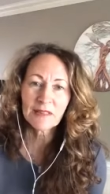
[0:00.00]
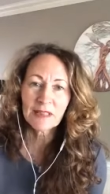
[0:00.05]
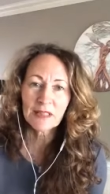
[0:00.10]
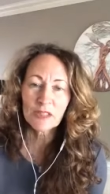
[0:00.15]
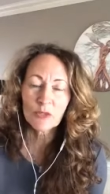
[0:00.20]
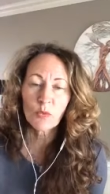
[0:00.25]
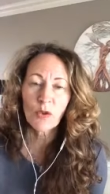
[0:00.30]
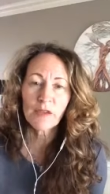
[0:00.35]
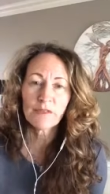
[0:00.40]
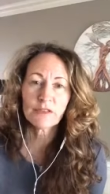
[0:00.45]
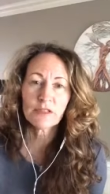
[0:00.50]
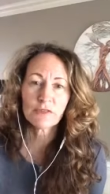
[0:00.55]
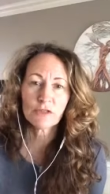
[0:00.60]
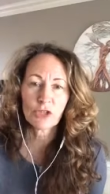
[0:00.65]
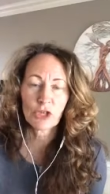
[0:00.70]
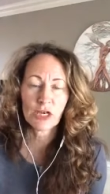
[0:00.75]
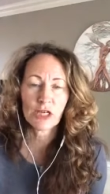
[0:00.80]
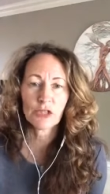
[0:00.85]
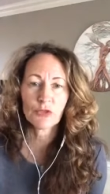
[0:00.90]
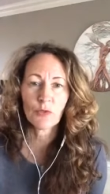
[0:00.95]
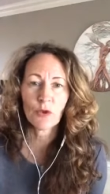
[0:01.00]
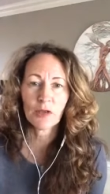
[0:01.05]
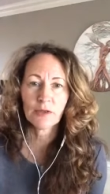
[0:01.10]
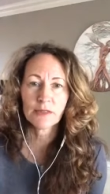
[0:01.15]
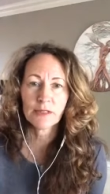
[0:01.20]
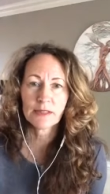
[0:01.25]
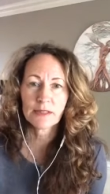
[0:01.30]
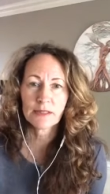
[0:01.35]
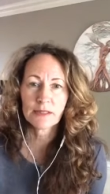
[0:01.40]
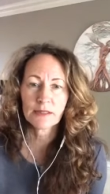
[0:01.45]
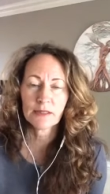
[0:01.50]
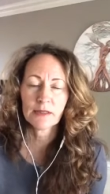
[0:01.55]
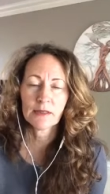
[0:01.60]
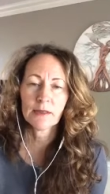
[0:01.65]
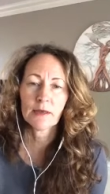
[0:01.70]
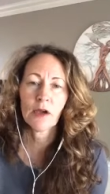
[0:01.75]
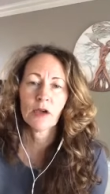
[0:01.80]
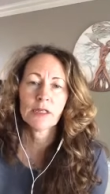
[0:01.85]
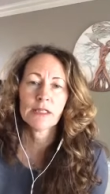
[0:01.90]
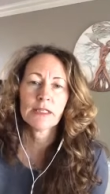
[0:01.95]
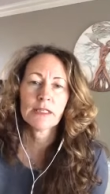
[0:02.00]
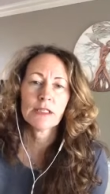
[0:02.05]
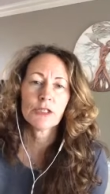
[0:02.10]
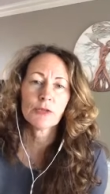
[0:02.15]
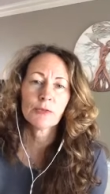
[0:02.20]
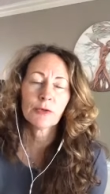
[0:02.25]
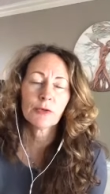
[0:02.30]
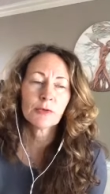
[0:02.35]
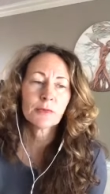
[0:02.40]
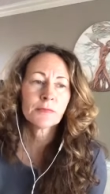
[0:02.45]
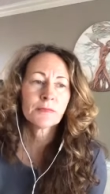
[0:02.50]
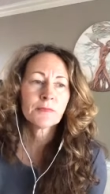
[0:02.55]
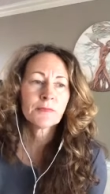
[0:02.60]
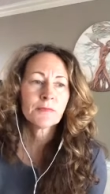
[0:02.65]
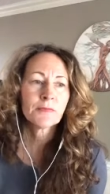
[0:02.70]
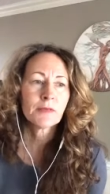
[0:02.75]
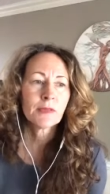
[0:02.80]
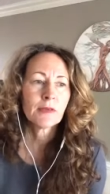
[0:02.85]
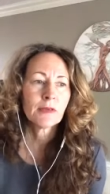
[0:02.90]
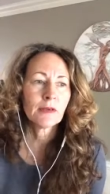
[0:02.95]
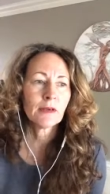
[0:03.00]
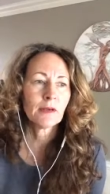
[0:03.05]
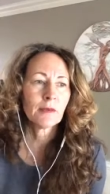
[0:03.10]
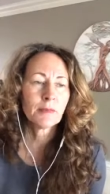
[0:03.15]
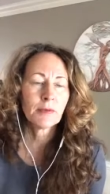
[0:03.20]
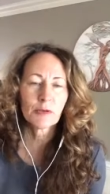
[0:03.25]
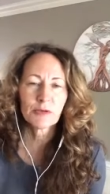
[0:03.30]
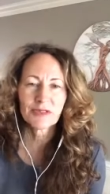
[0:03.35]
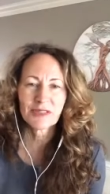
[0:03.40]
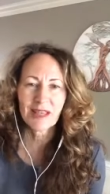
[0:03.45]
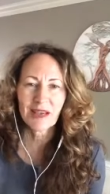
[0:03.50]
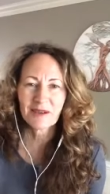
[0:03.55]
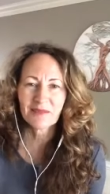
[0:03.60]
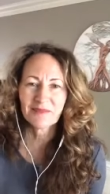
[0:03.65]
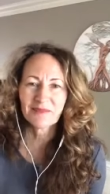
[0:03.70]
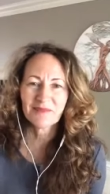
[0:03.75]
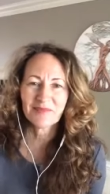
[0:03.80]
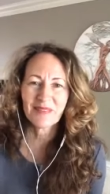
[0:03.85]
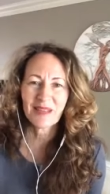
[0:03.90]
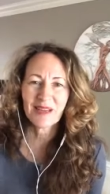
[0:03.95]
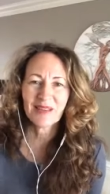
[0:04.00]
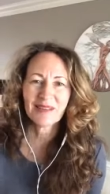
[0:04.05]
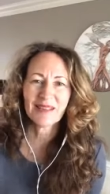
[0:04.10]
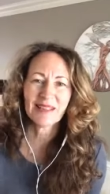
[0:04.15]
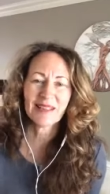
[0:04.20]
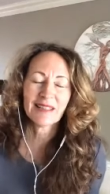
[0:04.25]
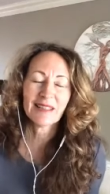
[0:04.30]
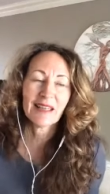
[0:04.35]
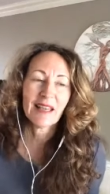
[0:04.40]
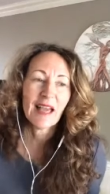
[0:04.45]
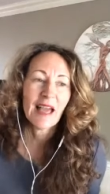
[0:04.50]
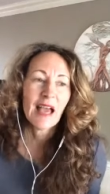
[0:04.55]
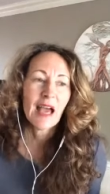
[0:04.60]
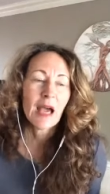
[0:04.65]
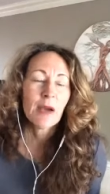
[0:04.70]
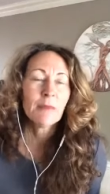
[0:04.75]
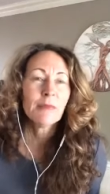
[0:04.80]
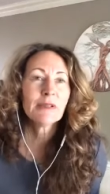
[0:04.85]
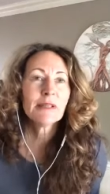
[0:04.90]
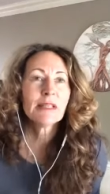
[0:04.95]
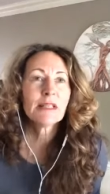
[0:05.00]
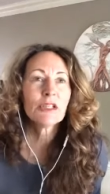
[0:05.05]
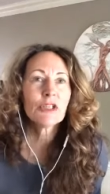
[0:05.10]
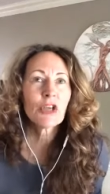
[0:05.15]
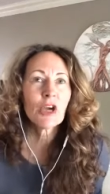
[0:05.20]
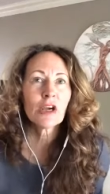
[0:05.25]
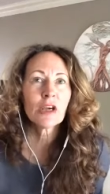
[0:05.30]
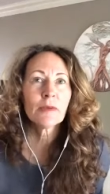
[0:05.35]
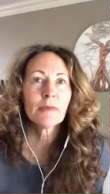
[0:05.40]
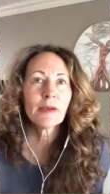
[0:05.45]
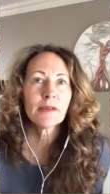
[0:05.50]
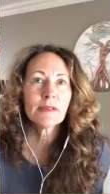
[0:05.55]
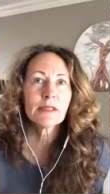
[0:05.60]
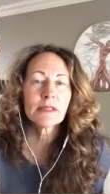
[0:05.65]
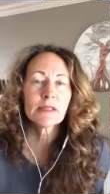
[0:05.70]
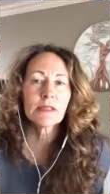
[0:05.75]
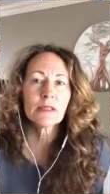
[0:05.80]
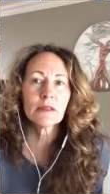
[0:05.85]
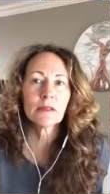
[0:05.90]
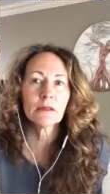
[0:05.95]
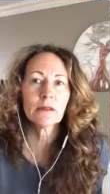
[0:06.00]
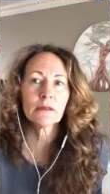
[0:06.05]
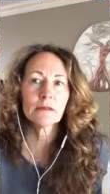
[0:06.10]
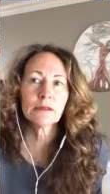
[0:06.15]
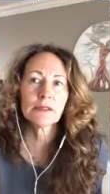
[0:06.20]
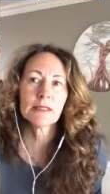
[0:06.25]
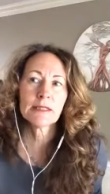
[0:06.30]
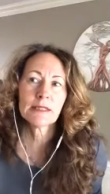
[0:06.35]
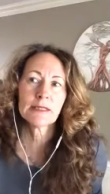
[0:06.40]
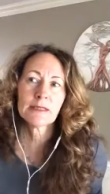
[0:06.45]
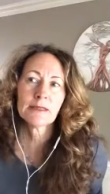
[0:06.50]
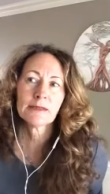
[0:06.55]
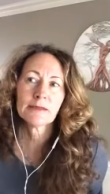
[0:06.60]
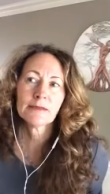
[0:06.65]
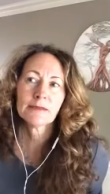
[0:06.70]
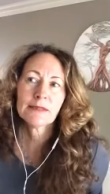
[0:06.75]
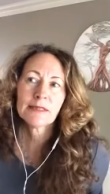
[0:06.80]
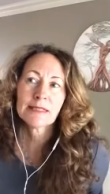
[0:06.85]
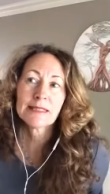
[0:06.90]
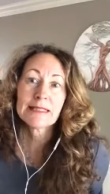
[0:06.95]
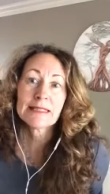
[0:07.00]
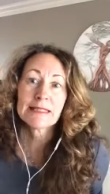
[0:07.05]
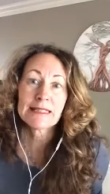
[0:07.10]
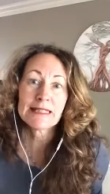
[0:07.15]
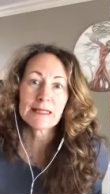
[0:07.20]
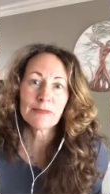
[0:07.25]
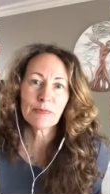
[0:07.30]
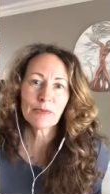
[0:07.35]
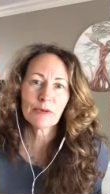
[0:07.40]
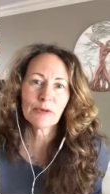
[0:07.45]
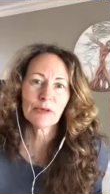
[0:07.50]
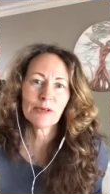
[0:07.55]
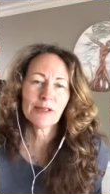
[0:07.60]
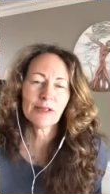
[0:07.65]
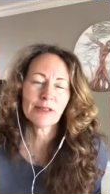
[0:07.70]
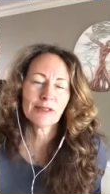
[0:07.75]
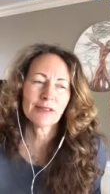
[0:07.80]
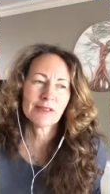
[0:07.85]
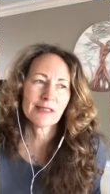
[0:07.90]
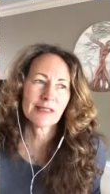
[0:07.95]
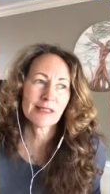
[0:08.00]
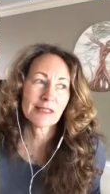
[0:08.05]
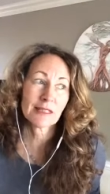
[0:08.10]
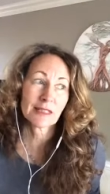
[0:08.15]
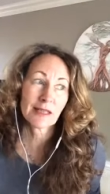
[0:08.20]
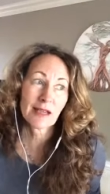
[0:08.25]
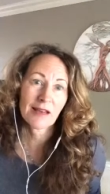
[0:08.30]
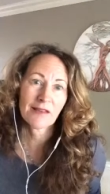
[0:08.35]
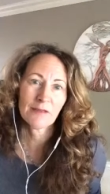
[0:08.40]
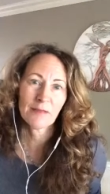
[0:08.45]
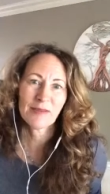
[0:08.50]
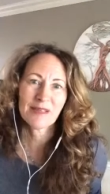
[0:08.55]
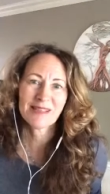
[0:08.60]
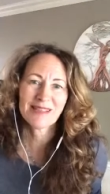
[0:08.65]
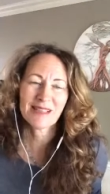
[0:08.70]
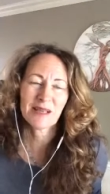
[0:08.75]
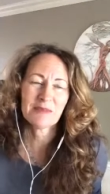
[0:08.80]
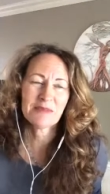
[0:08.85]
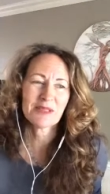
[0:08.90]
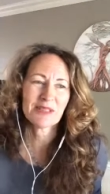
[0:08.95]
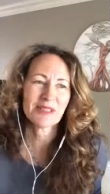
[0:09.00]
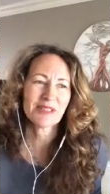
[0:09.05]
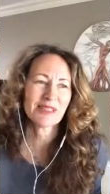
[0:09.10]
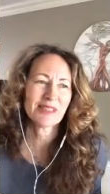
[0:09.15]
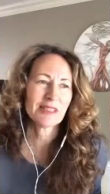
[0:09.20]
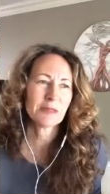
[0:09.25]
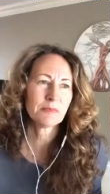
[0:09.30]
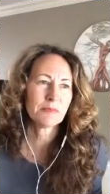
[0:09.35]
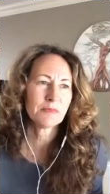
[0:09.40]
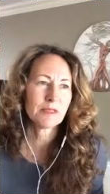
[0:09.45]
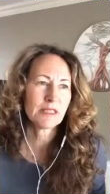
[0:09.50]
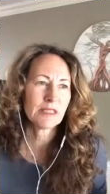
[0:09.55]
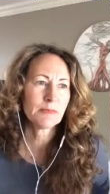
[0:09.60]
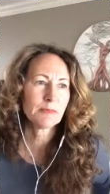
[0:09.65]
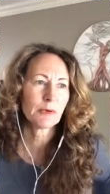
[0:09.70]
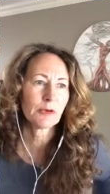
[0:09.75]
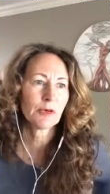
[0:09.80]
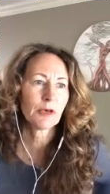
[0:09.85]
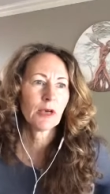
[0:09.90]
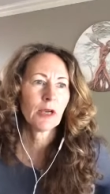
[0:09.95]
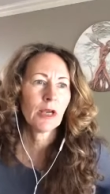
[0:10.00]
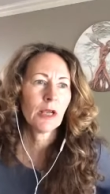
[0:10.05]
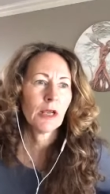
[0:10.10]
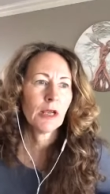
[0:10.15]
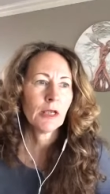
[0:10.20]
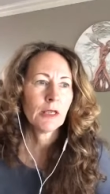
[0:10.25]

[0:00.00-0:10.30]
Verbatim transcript: that's Waves of Change Wellness uh, on Teachable. I'll post that that link. But let's talk about this little this this deeper. It's a kind of a big subject. This deeper,